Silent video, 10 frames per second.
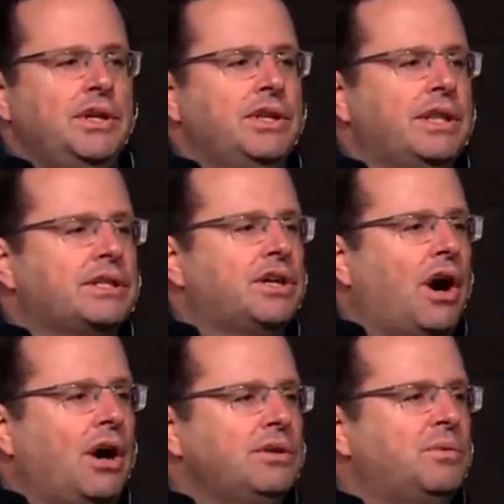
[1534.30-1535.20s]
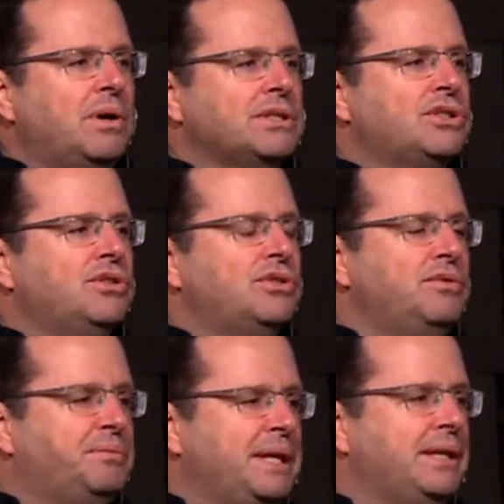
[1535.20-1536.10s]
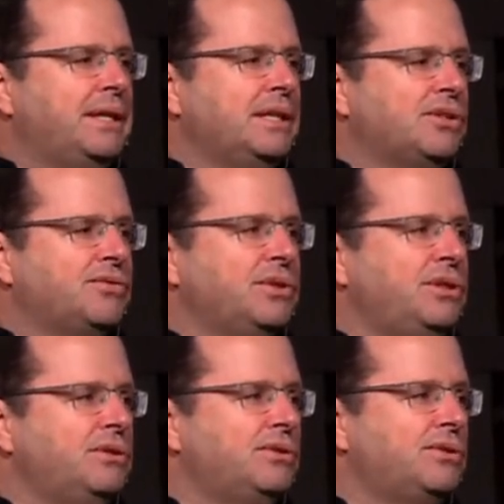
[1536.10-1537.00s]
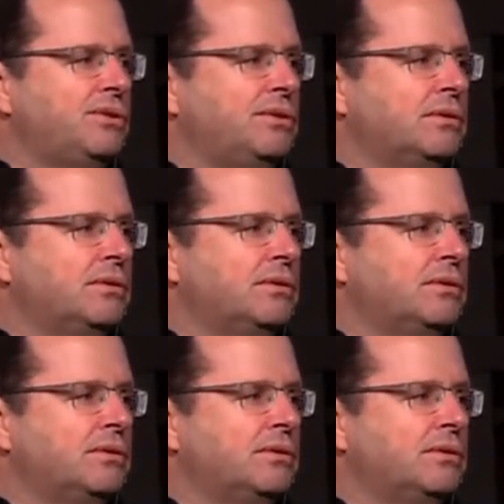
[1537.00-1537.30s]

that God wants to do big things for you too.